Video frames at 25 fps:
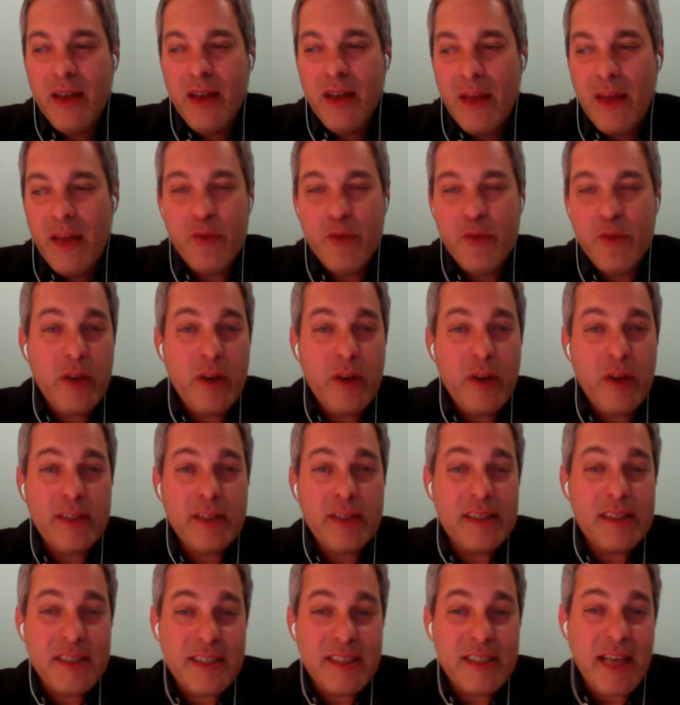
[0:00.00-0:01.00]
if you look at
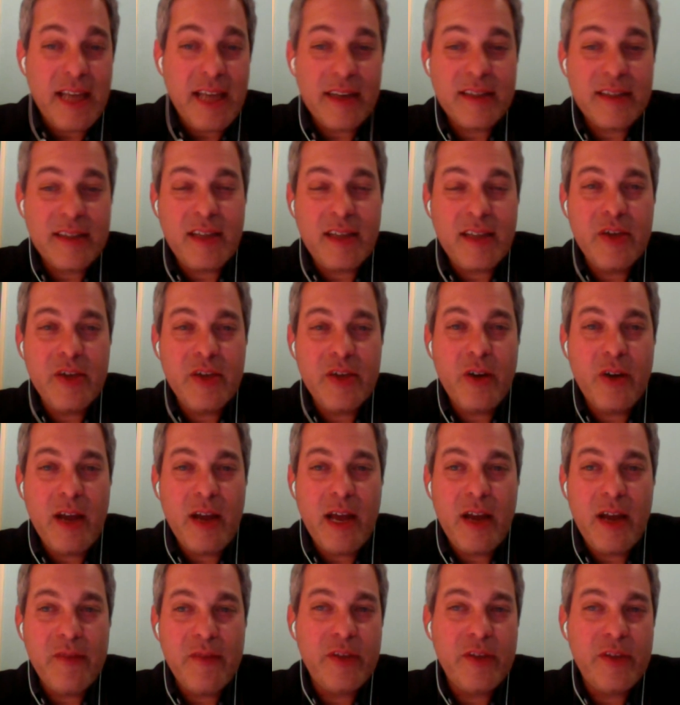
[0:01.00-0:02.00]
the sex that you're
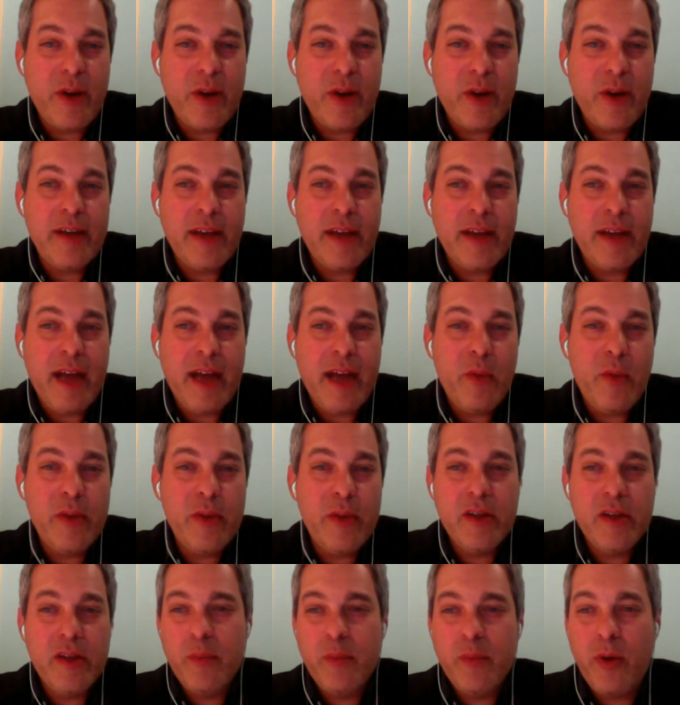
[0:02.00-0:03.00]
having right now
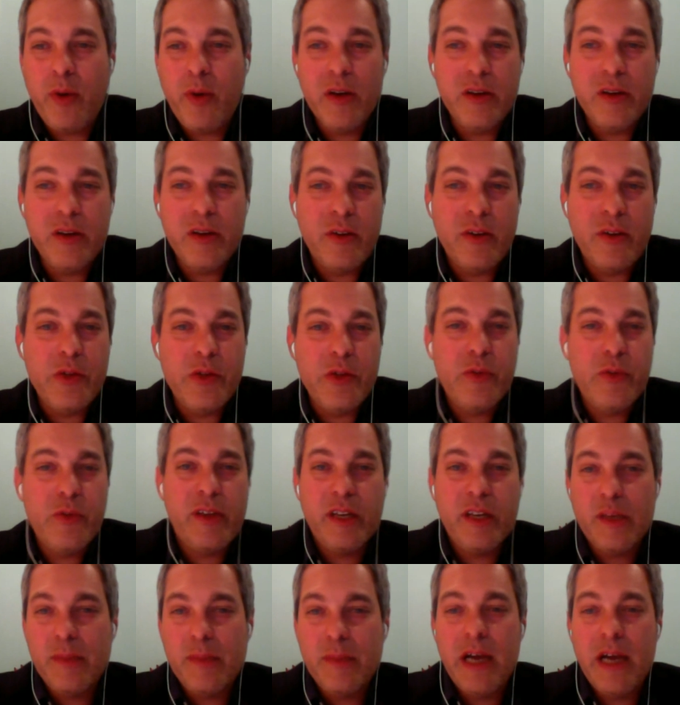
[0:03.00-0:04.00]
with your partner and you
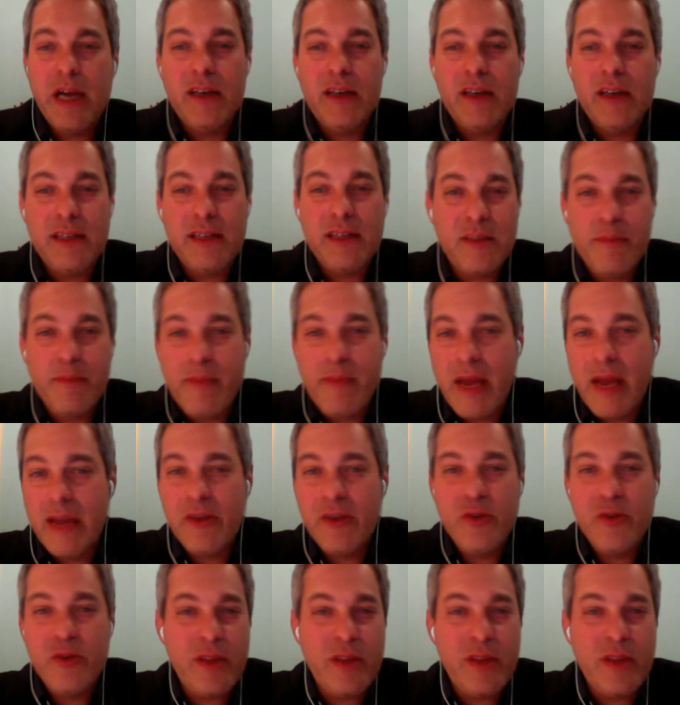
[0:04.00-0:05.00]
think about it as a
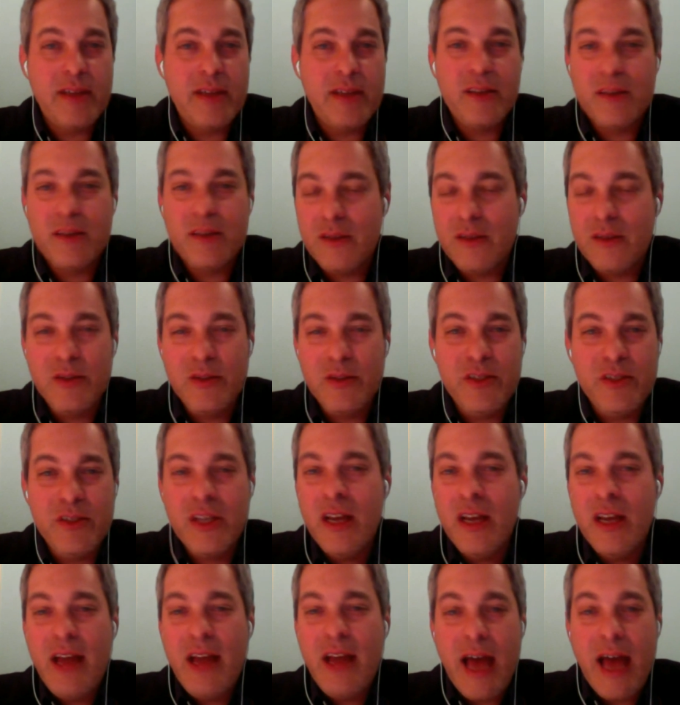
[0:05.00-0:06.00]
menu that includes